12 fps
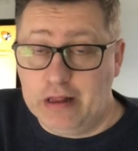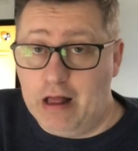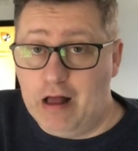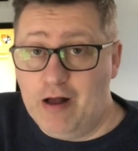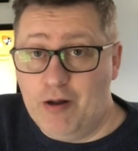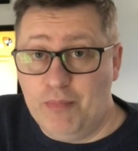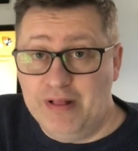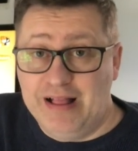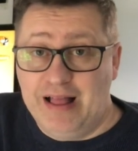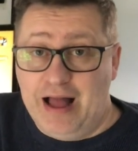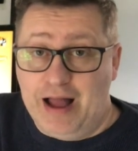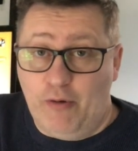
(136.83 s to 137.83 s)

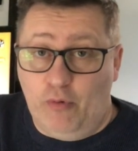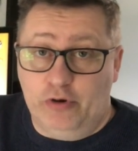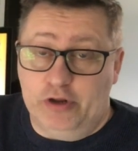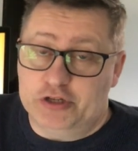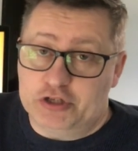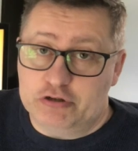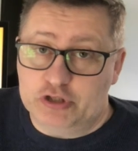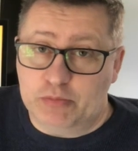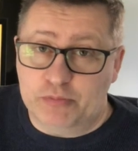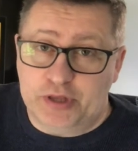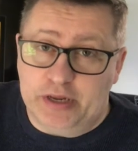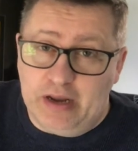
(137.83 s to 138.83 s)
I want to do
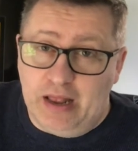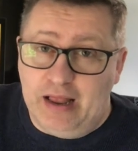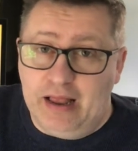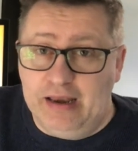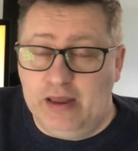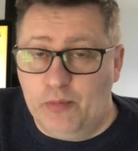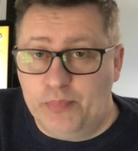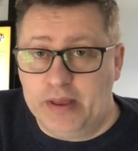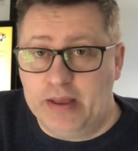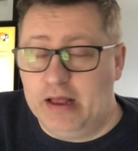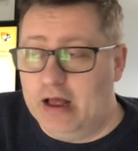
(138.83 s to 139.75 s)
something a little bit